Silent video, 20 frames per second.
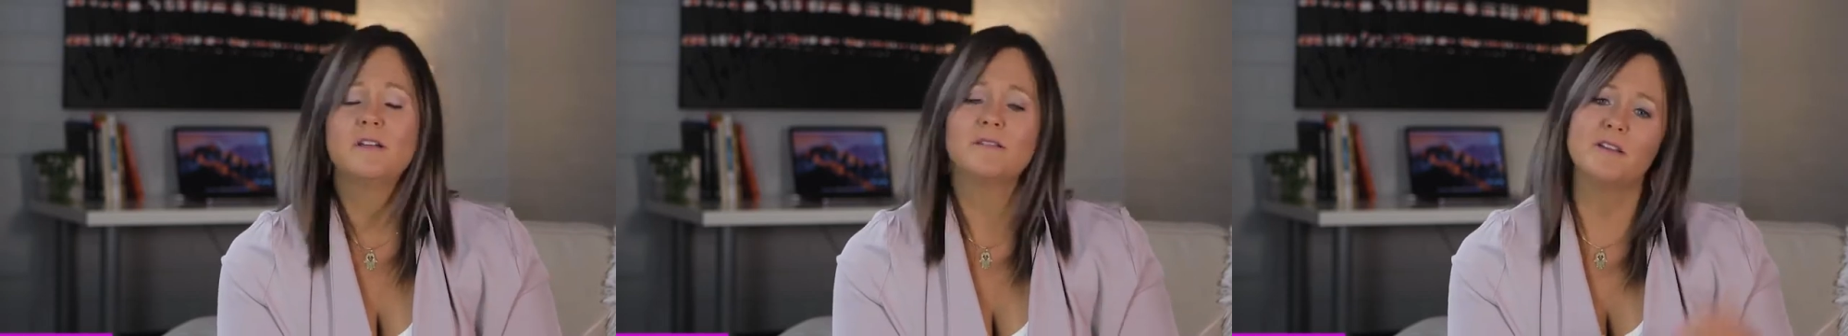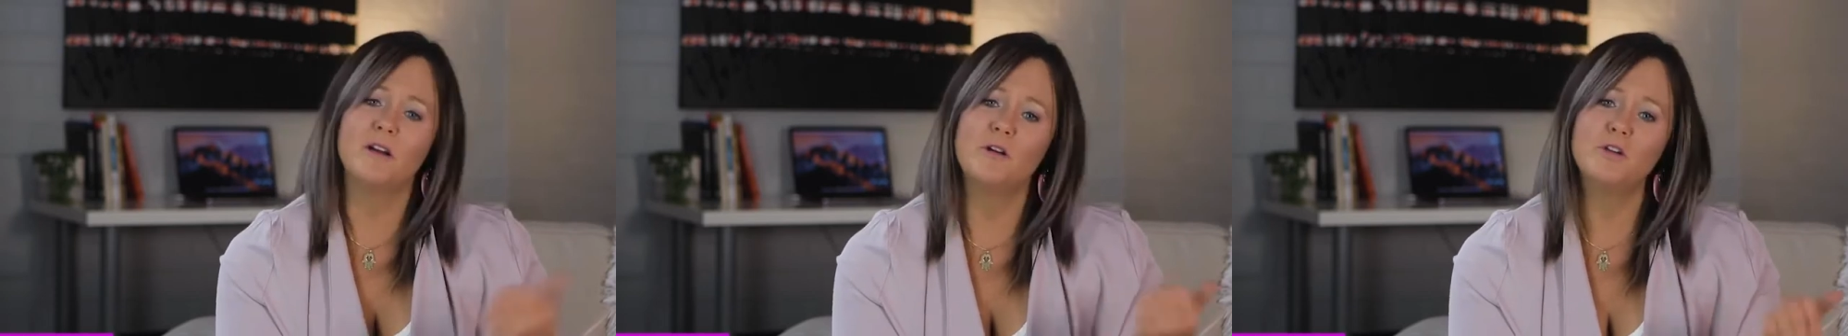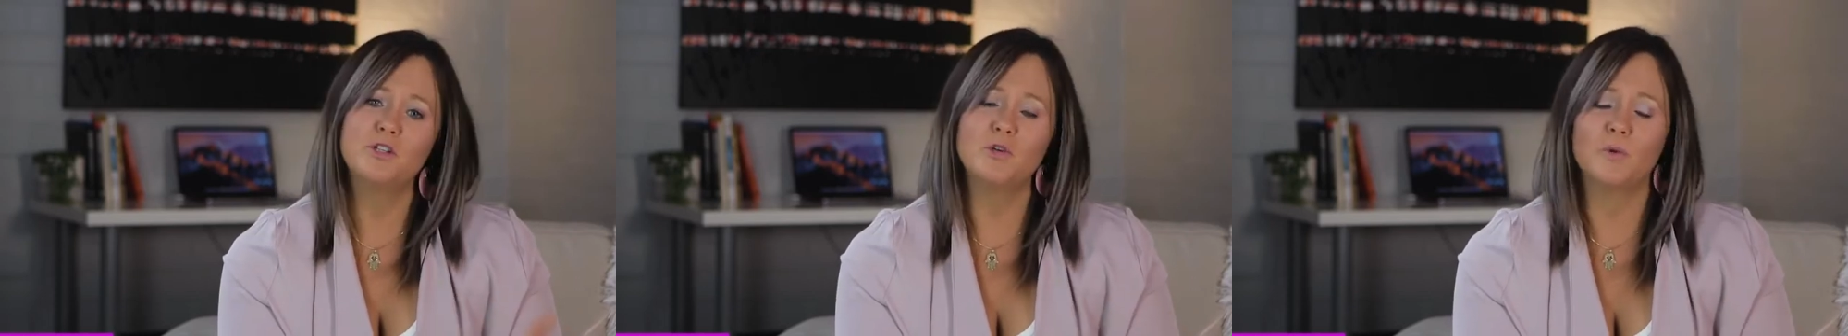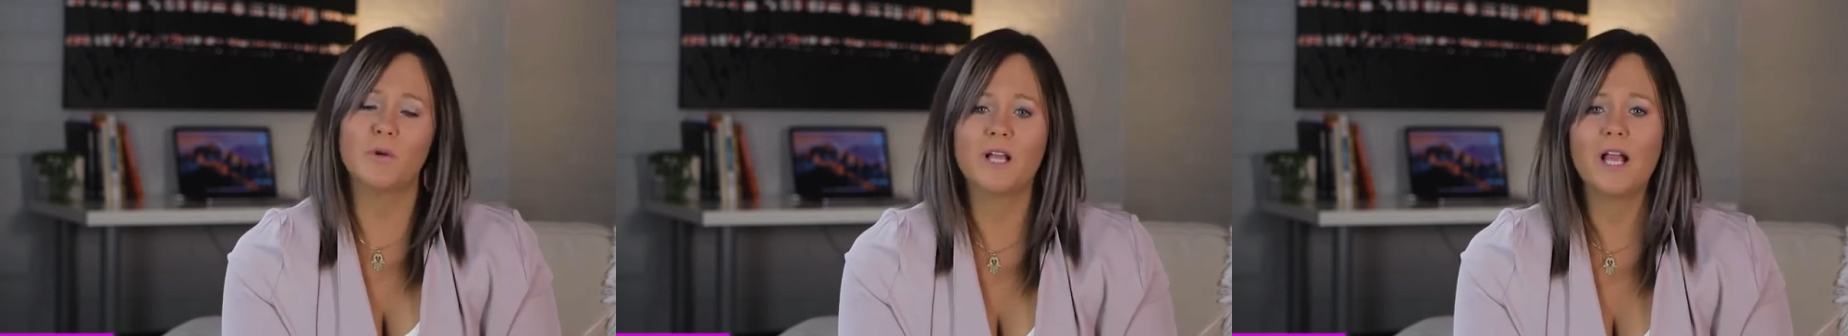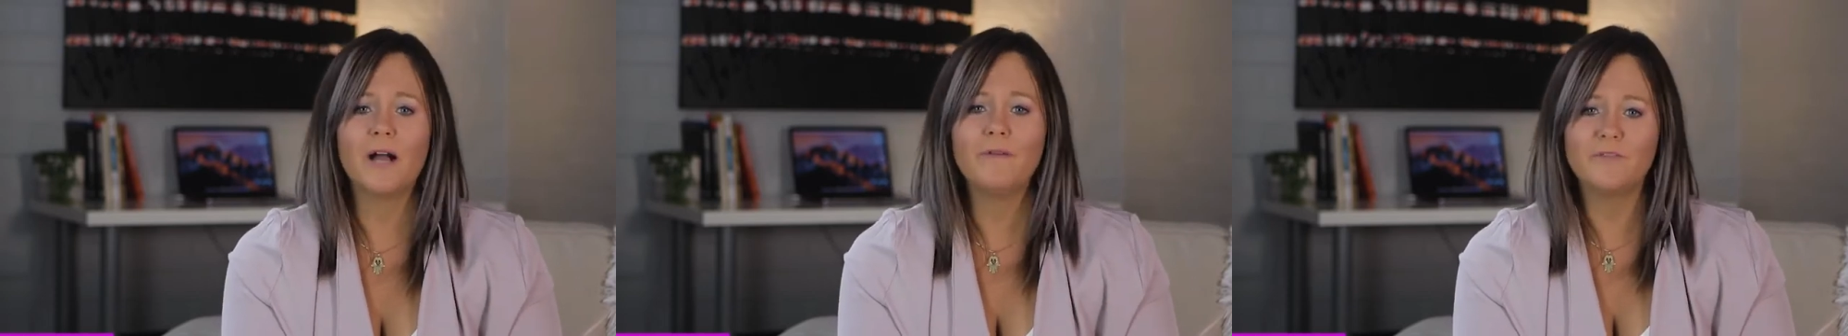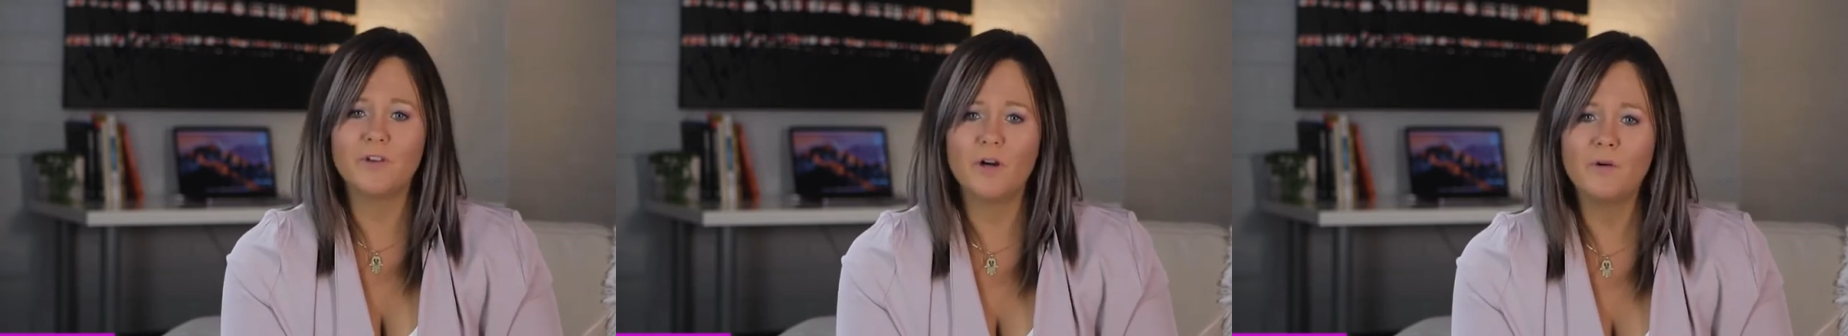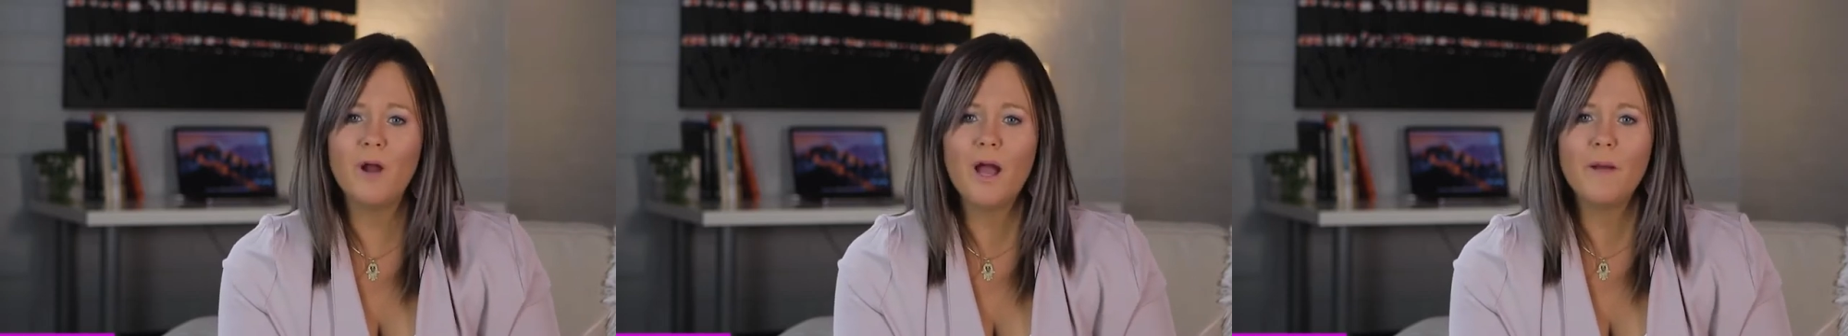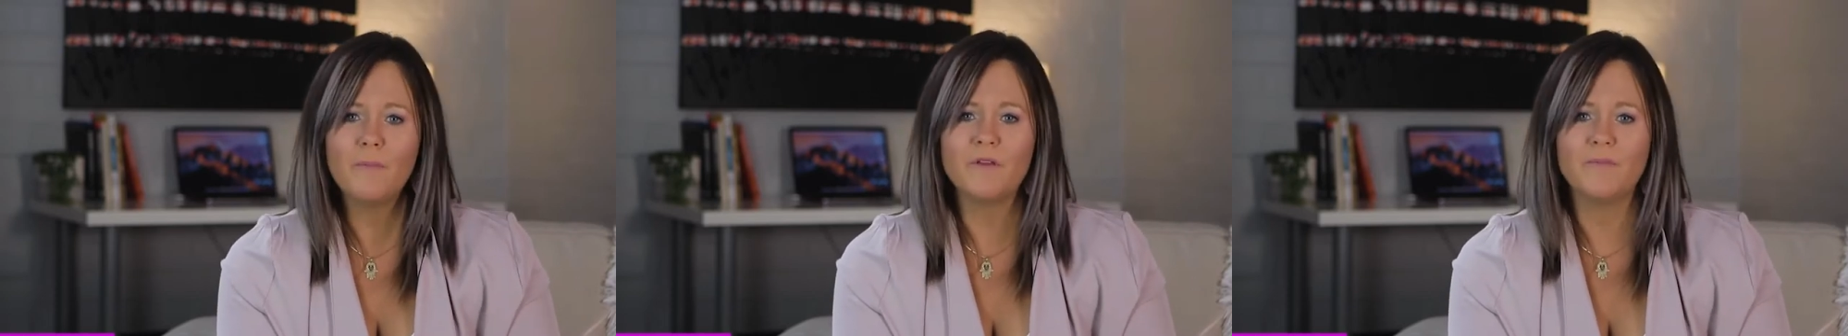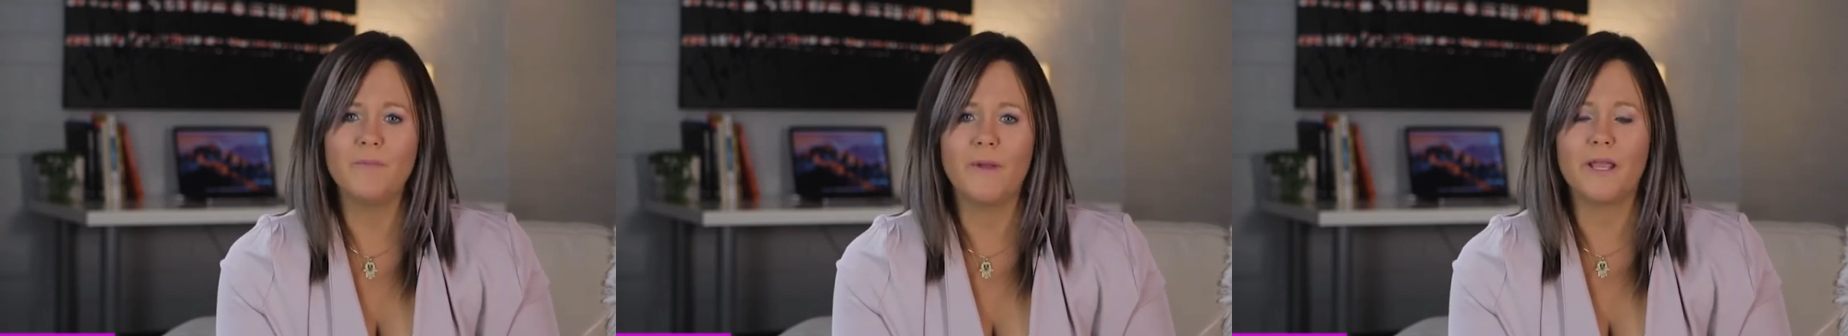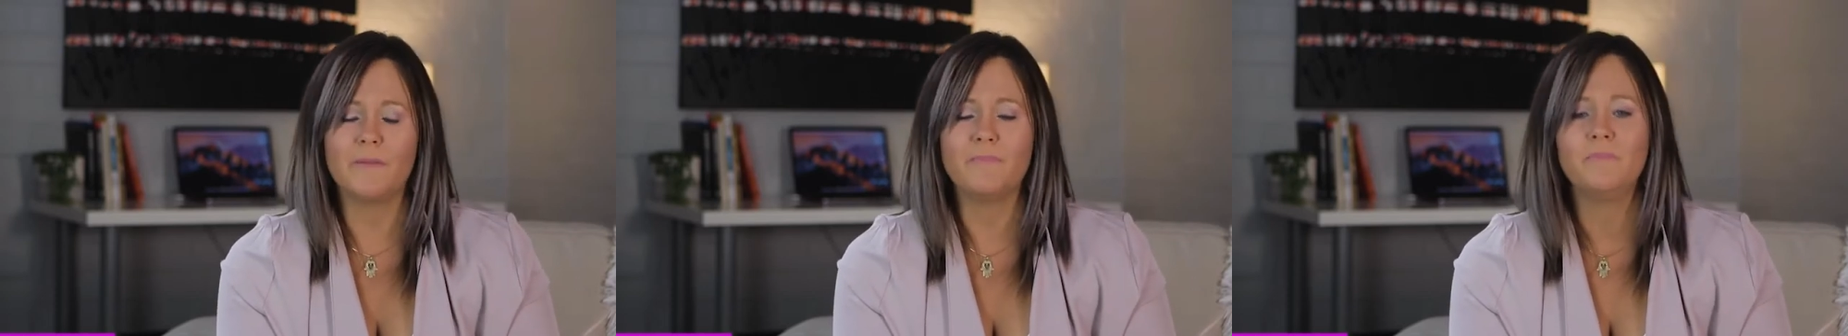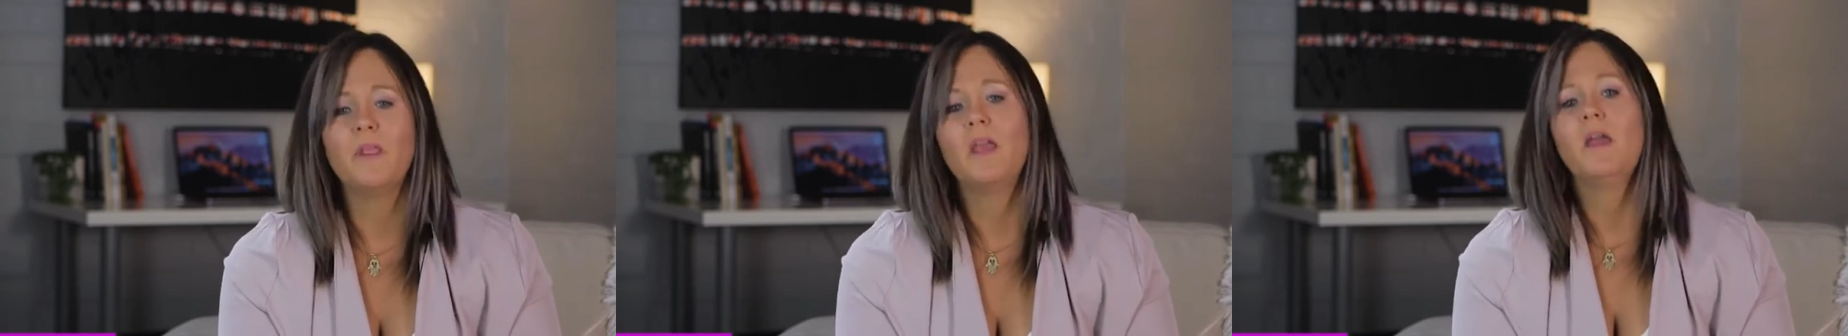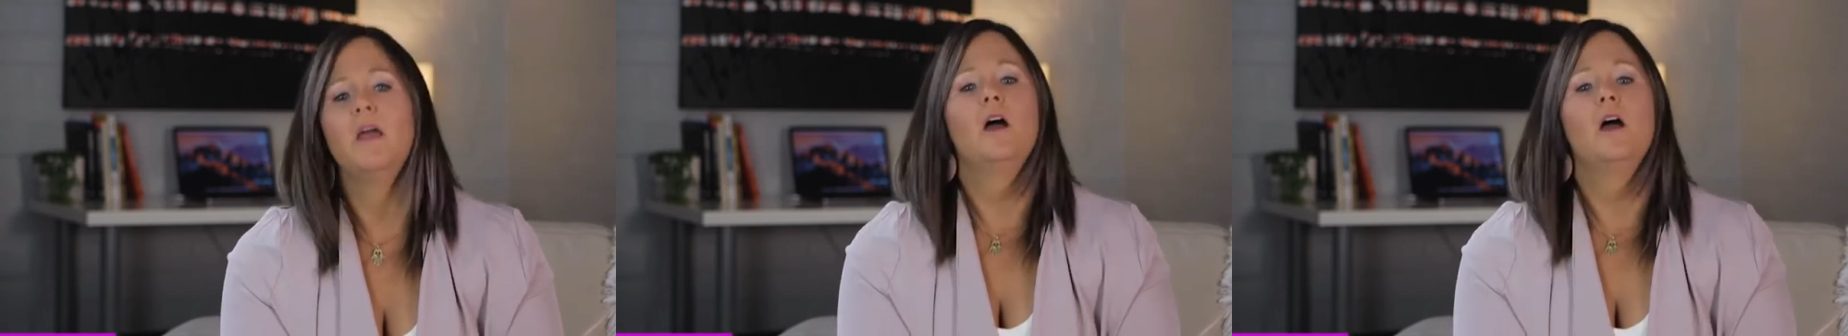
so do you want to come for a ride with me?